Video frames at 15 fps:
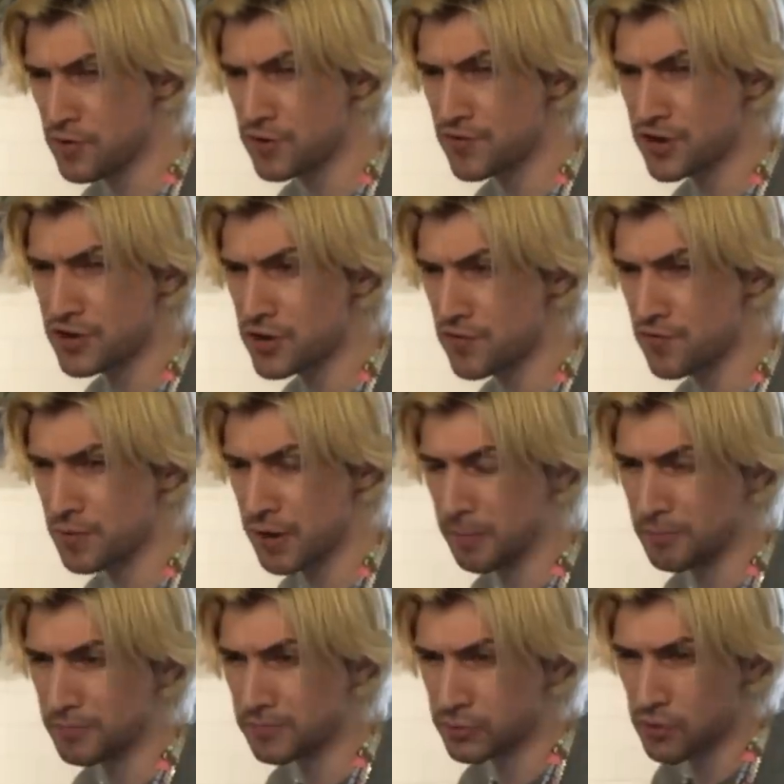What the fuck are you doing for me?
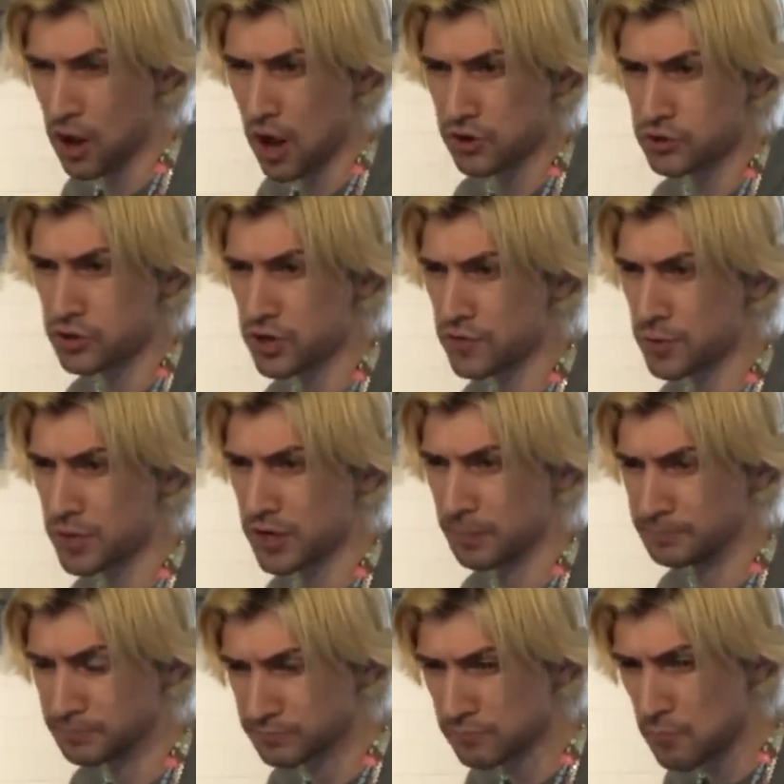I turned up already.
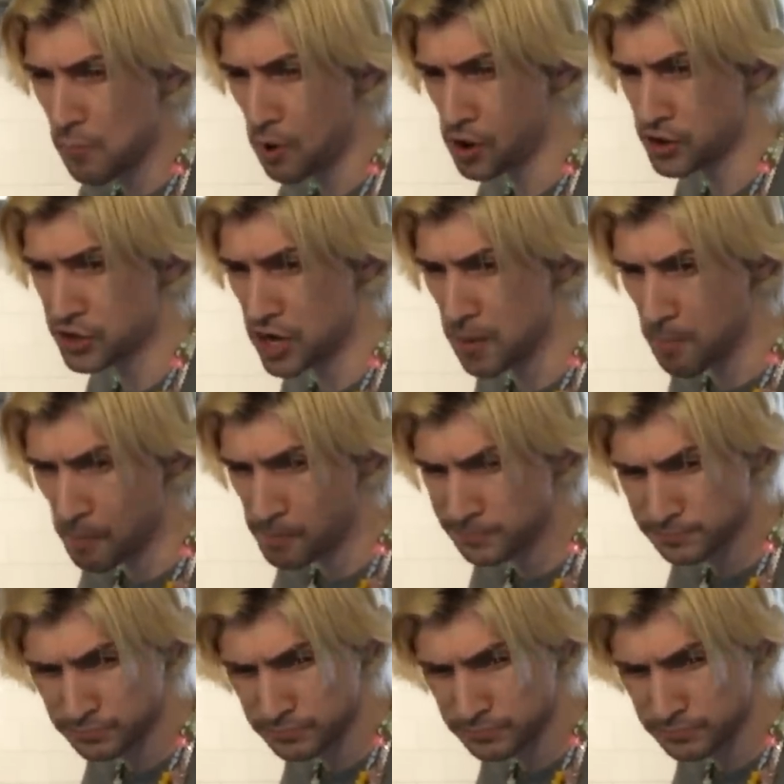Are you dumb?